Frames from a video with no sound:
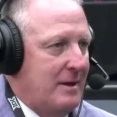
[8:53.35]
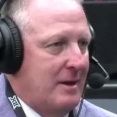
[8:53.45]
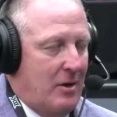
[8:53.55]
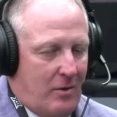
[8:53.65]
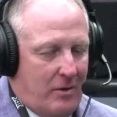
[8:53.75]

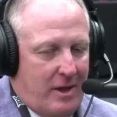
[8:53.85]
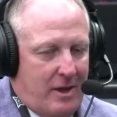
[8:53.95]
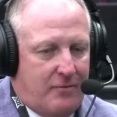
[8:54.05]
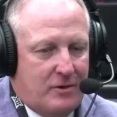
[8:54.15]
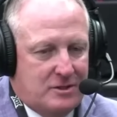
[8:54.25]
You know,
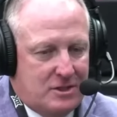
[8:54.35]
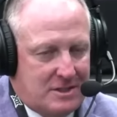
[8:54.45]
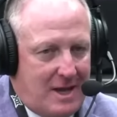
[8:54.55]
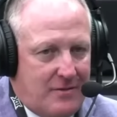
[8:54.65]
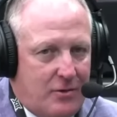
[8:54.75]
if we
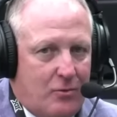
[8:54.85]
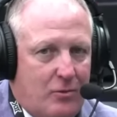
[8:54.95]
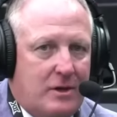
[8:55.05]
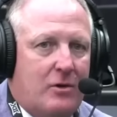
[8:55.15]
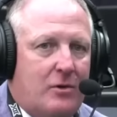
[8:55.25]
just had the
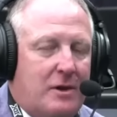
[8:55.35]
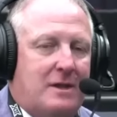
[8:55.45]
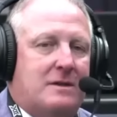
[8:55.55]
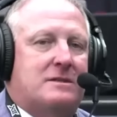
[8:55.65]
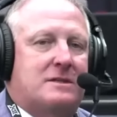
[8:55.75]
window
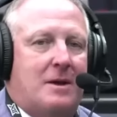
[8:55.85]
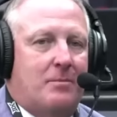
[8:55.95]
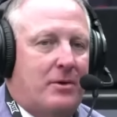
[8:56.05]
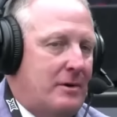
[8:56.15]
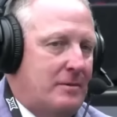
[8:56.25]
in
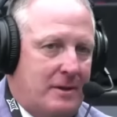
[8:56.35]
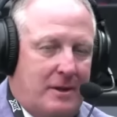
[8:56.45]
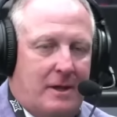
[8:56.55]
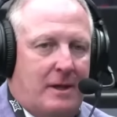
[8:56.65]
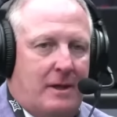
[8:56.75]
December,
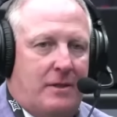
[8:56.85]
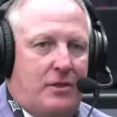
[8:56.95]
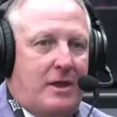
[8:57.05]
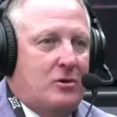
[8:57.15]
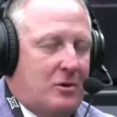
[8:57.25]

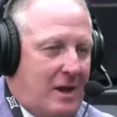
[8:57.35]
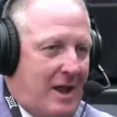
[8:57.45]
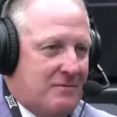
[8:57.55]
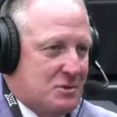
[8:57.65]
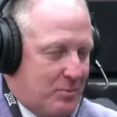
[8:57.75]
then you could
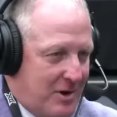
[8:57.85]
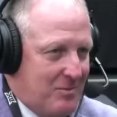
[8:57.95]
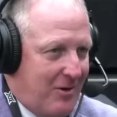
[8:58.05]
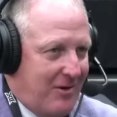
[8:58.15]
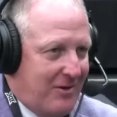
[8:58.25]
have spring
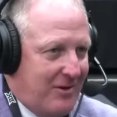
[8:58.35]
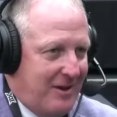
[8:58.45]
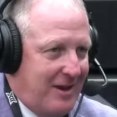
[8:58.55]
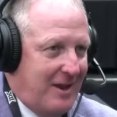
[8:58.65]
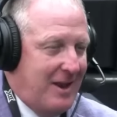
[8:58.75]
ball
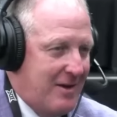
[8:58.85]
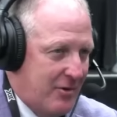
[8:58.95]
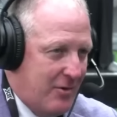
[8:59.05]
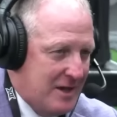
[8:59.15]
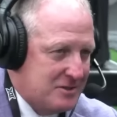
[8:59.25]
and have a
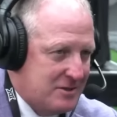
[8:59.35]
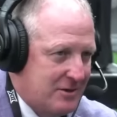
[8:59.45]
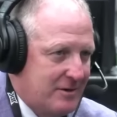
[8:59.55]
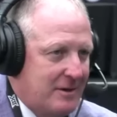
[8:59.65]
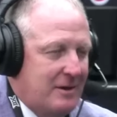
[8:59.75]
roster.